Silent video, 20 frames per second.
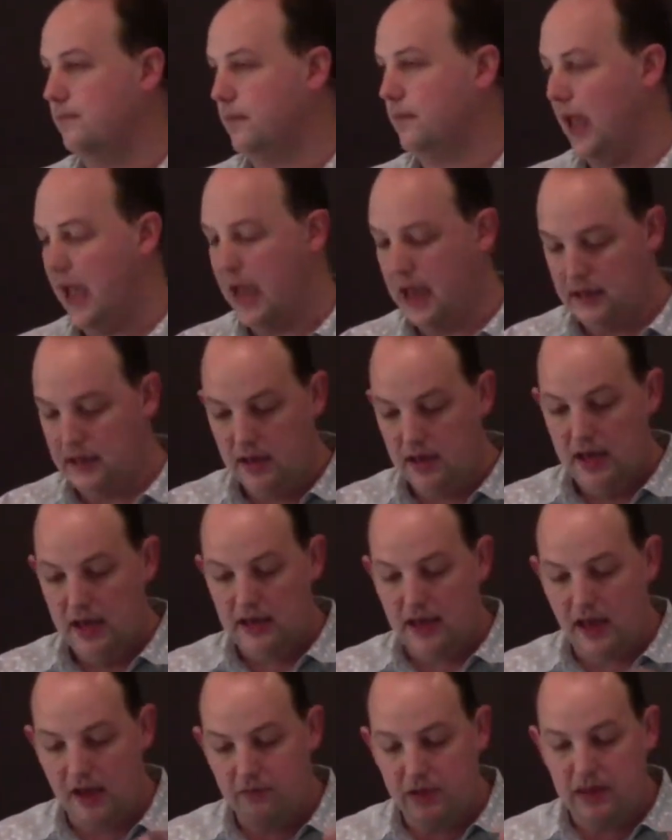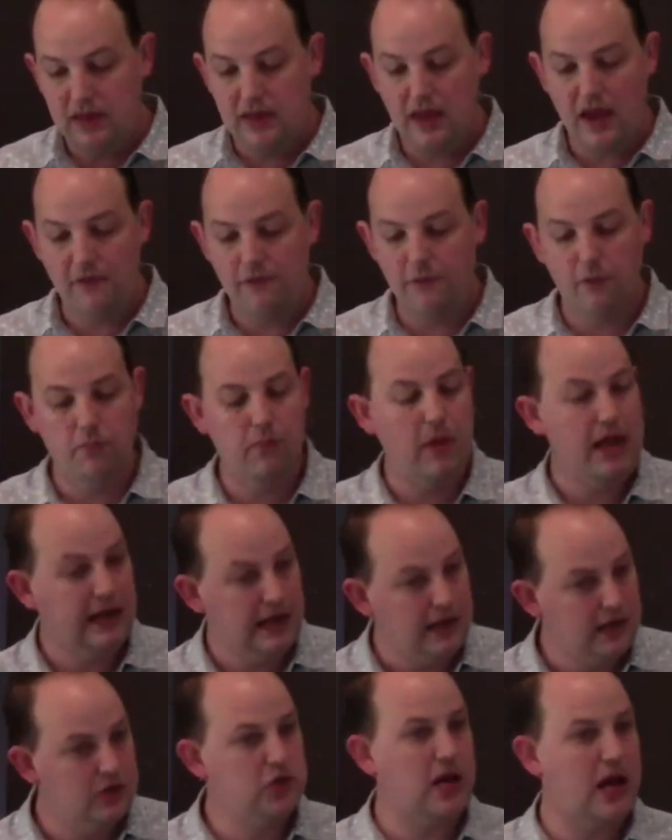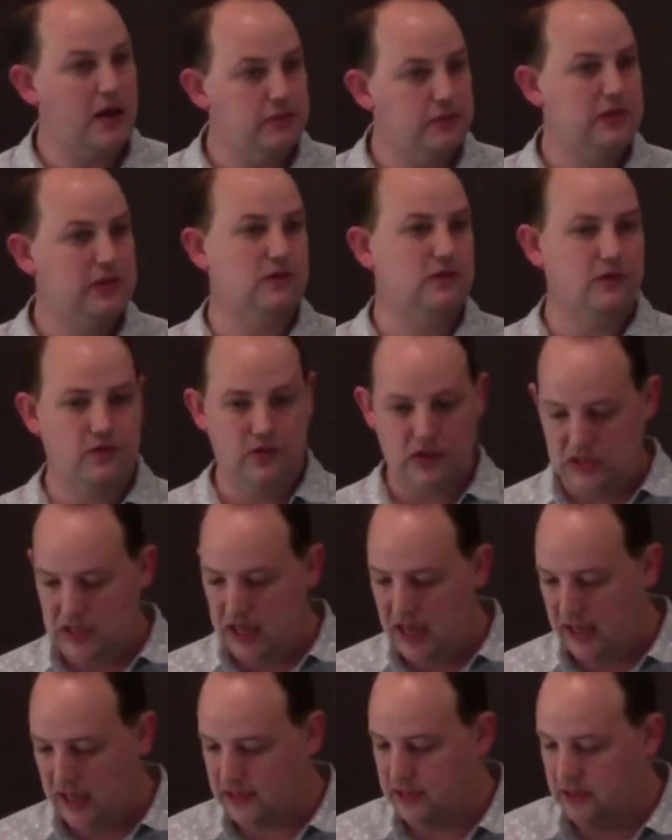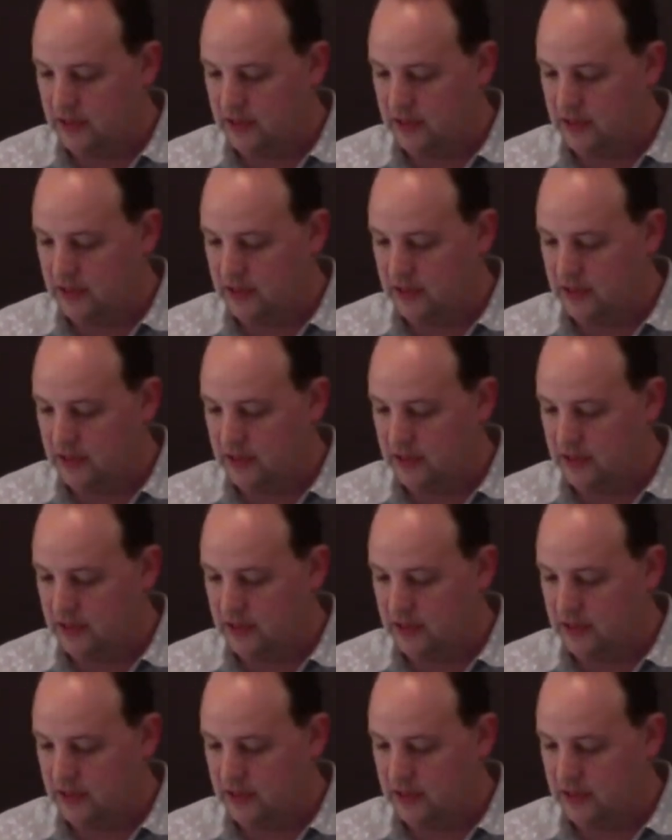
And they've been there for many chapters of the text,